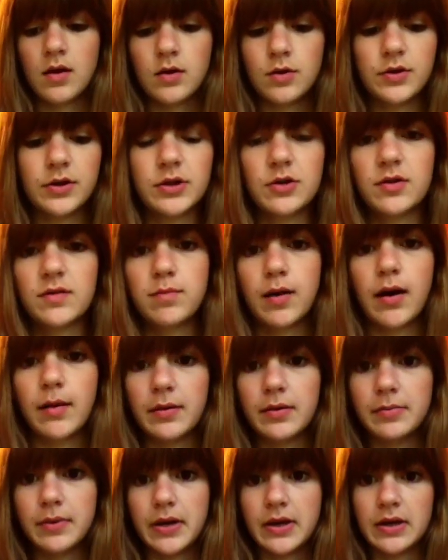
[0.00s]
You can use
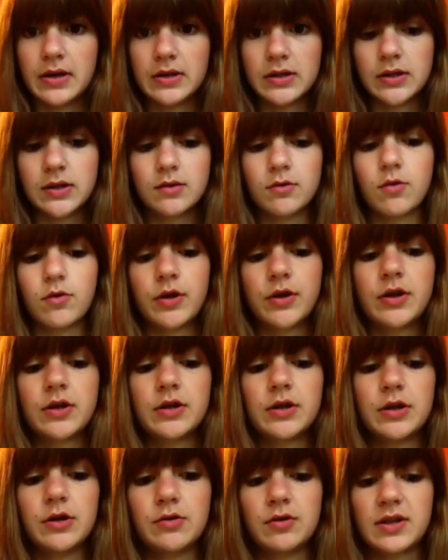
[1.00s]
bobby pins, or you
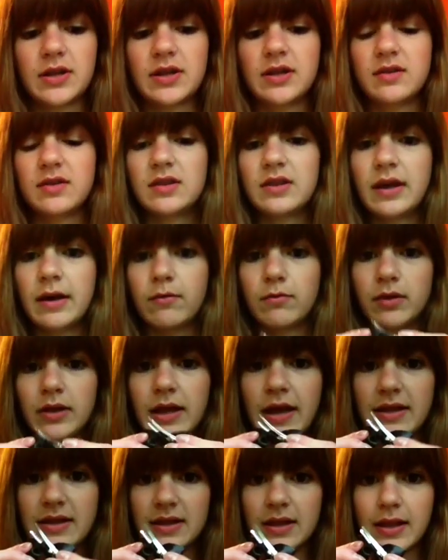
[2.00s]
can use anything that really
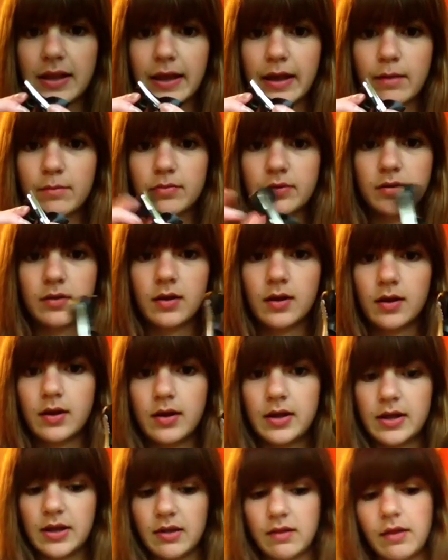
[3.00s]
has a clamp,
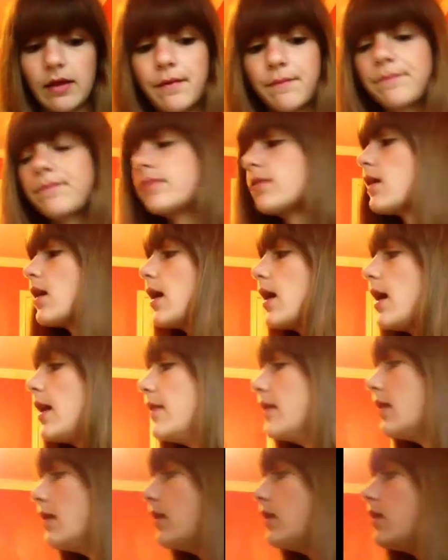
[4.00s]
anything.
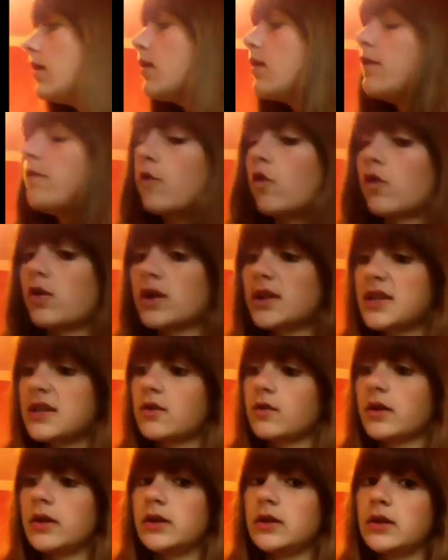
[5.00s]
And then, of course,
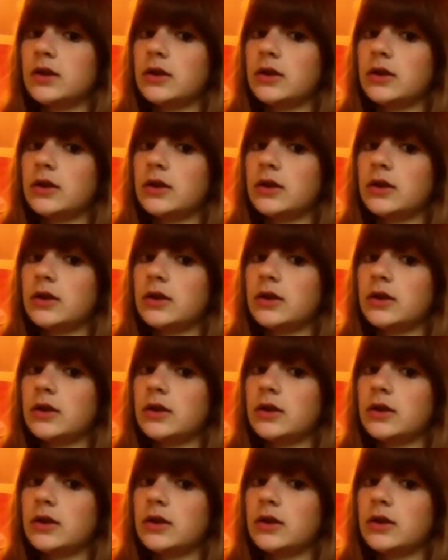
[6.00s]
you're going to